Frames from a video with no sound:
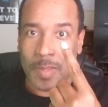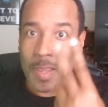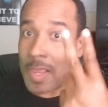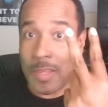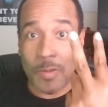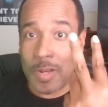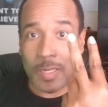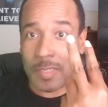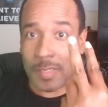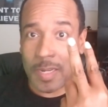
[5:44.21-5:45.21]
and you didn't
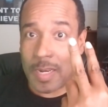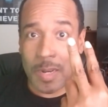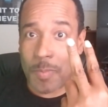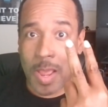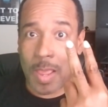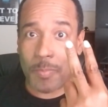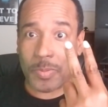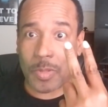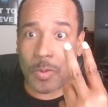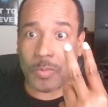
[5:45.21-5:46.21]
listen to any of my
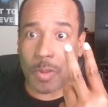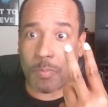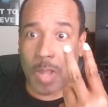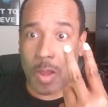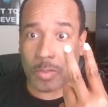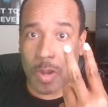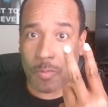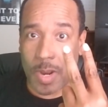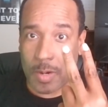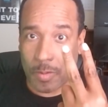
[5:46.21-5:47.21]
episodes of Blog Talk
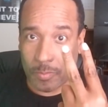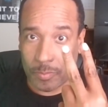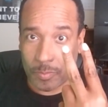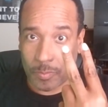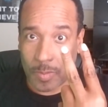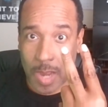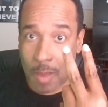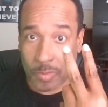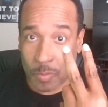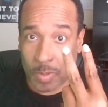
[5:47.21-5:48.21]
Radio when I
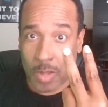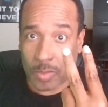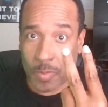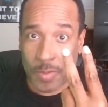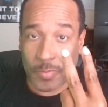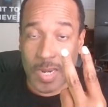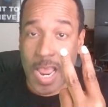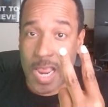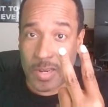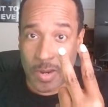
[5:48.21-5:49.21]
was on Blog Talk Radio for
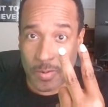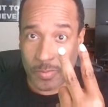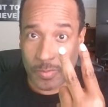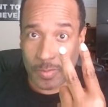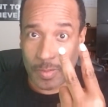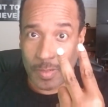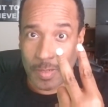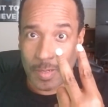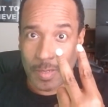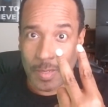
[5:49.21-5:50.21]
nine years.
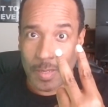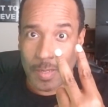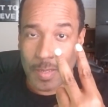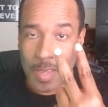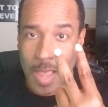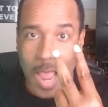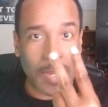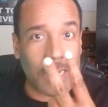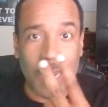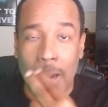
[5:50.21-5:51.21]

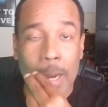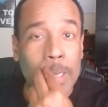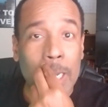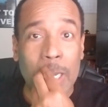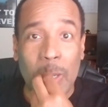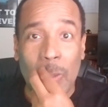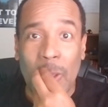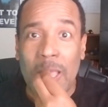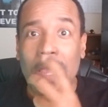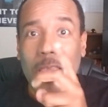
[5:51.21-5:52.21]
I guarantee you,
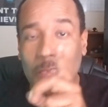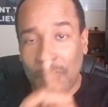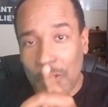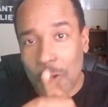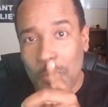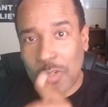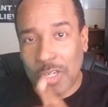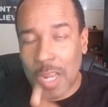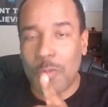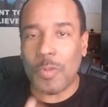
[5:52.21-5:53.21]
if you
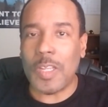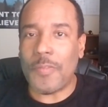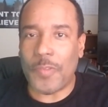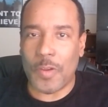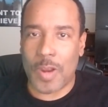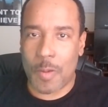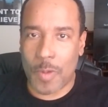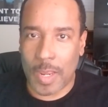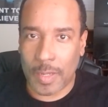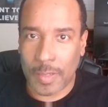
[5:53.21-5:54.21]
genuinely feel that
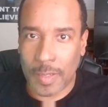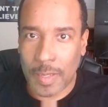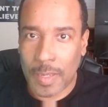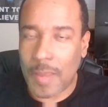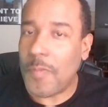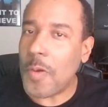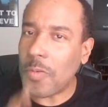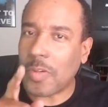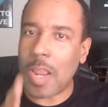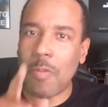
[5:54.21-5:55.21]
way, if
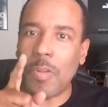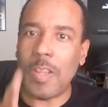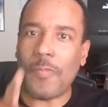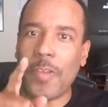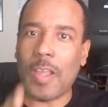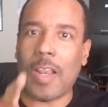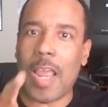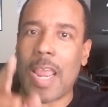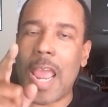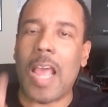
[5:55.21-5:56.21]
you genuinely feel
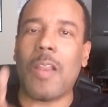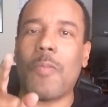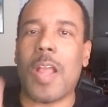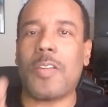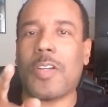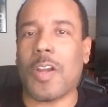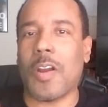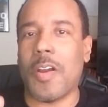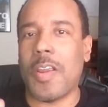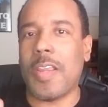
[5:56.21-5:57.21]
like Alan Roger
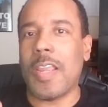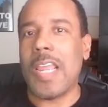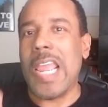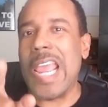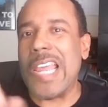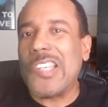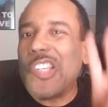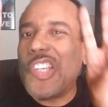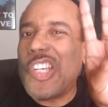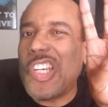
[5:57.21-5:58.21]
Currie has
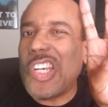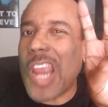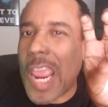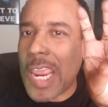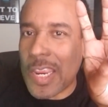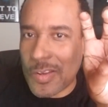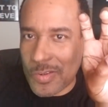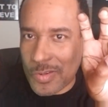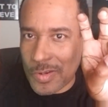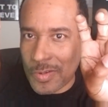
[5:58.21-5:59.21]

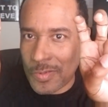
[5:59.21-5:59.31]
changed